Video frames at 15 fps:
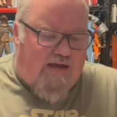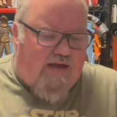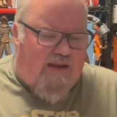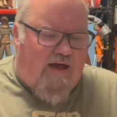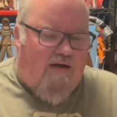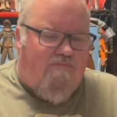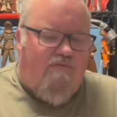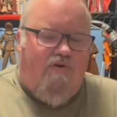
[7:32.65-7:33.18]
And
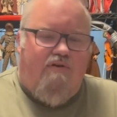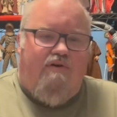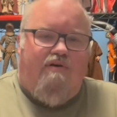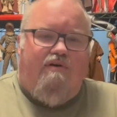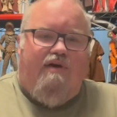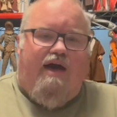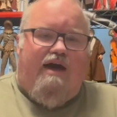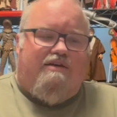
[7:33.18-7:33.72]
I'm going
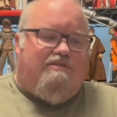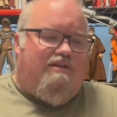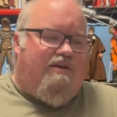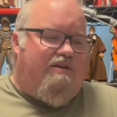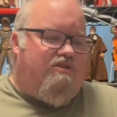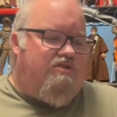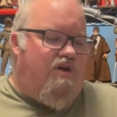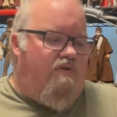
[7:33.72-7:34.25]
to
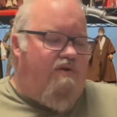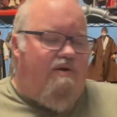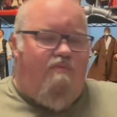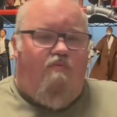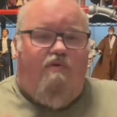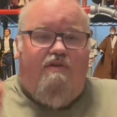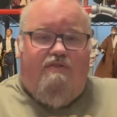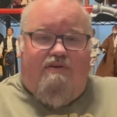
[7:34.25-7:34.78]
actually show
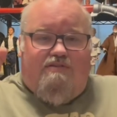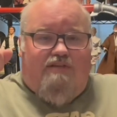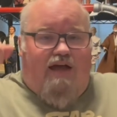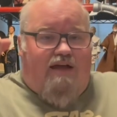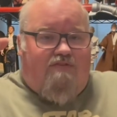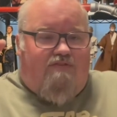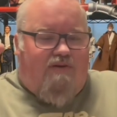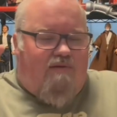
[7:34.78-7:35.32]
him with his
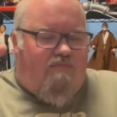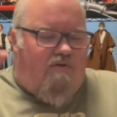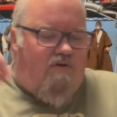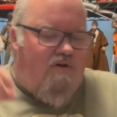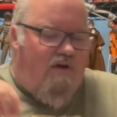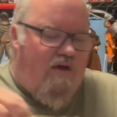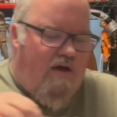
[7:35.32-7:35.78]
lightsaber,